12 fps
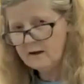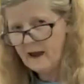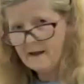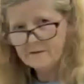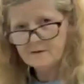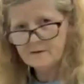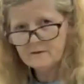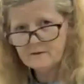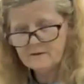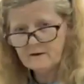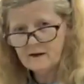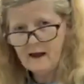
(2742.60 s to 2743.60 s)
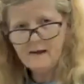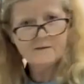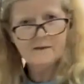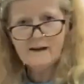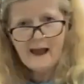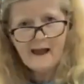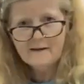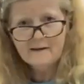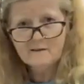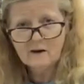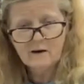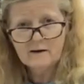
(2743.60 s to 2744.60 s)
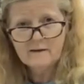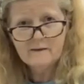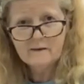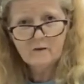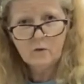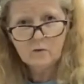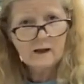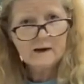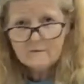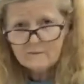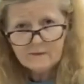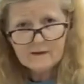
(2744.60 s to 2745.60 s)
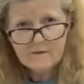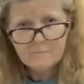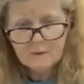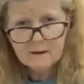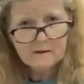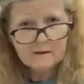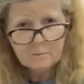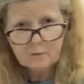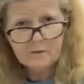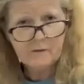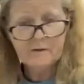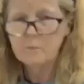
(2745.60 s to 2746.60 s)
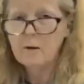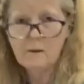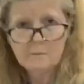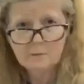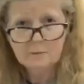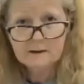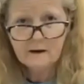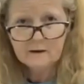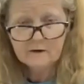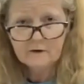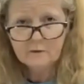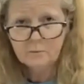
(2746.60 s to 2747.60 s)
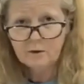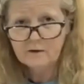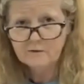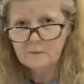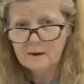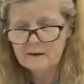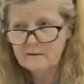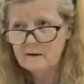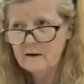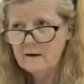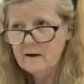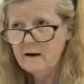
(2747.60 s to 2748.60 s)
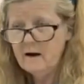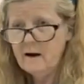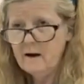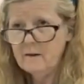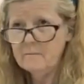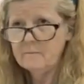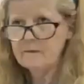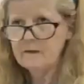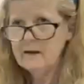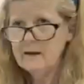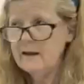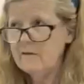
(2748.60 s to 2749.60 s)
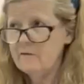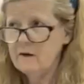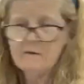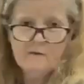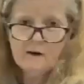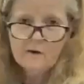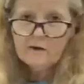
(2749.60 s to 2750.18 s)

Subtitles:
hasn't had it done in their whole life and they've been clippered, they're probably not a good prospect. Even if they're